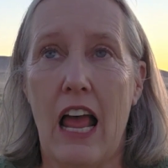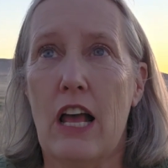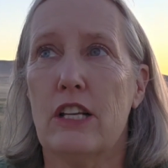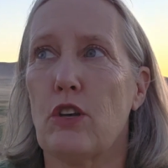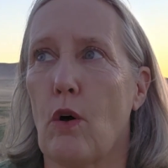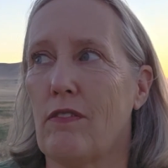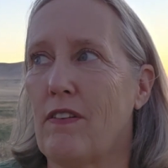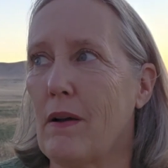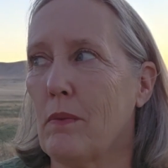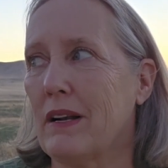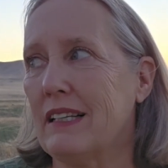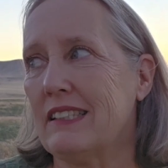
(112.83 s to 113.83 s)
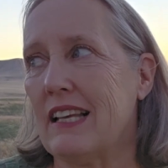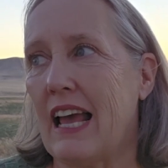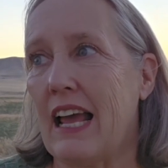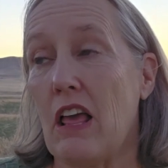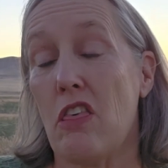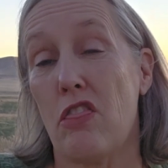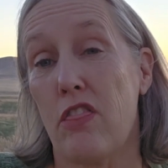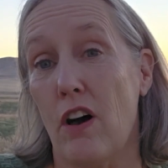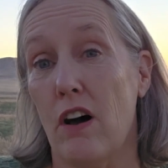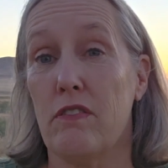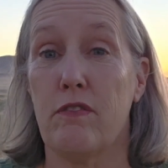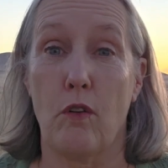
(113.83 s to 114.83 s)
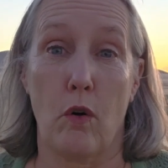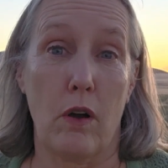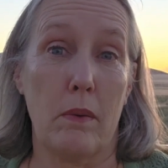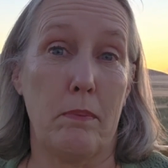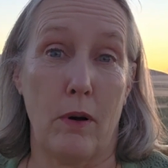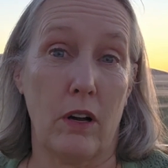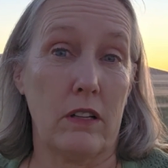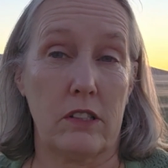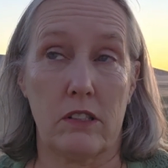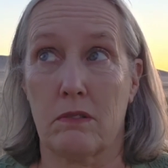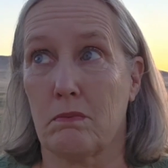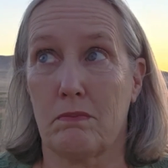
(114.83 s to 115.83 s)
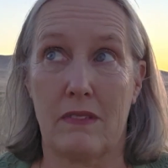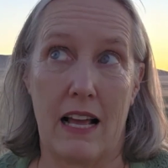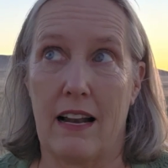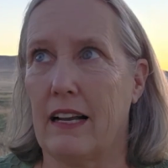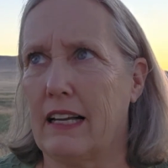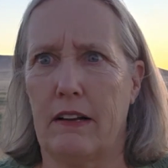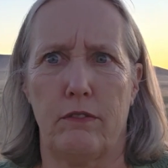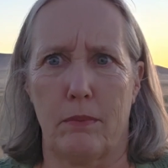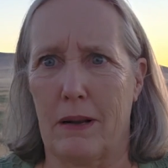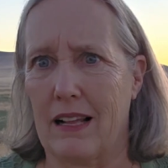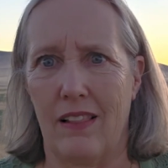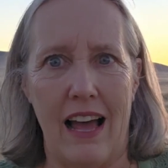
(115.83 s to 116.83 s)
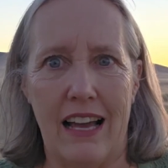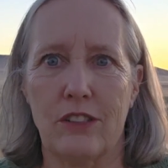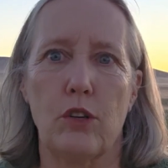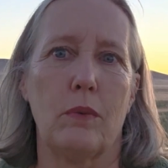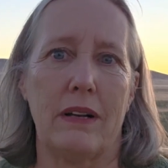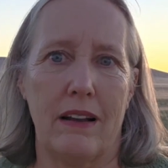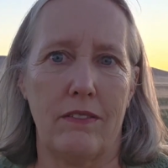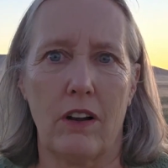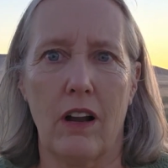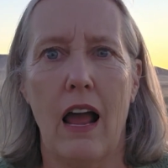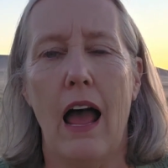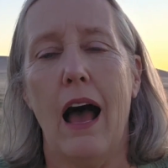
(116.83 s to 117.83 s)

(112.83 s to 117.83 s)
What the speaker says: So if I want to say the 4 books that I need for my class or whatever,